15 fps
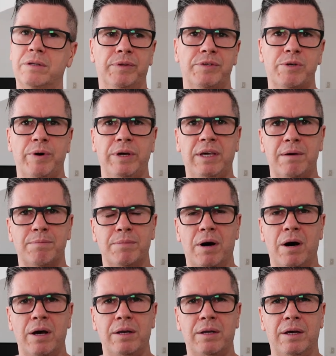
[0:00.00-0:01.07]
So I kept
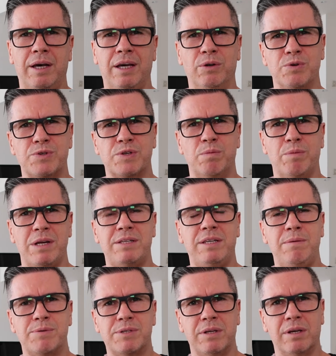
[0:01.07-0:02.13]
mine, and also my
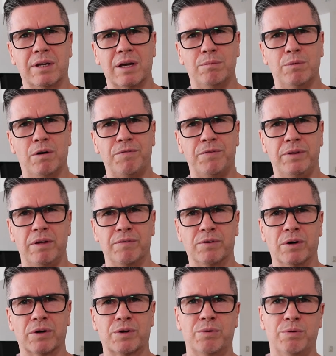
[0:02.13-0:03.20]
tips didn't come off, and they've
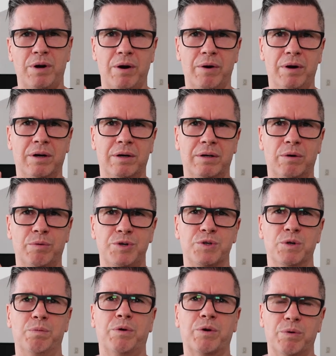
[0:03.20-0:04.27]
got Carrera,
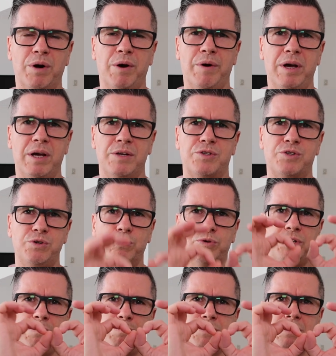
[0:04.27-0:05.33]
original Carrera S dual
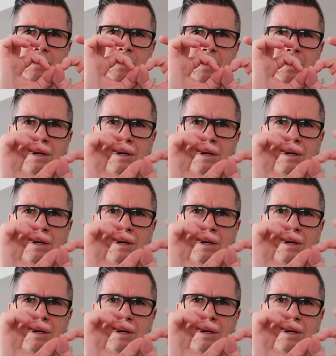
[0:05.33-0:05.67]
tips.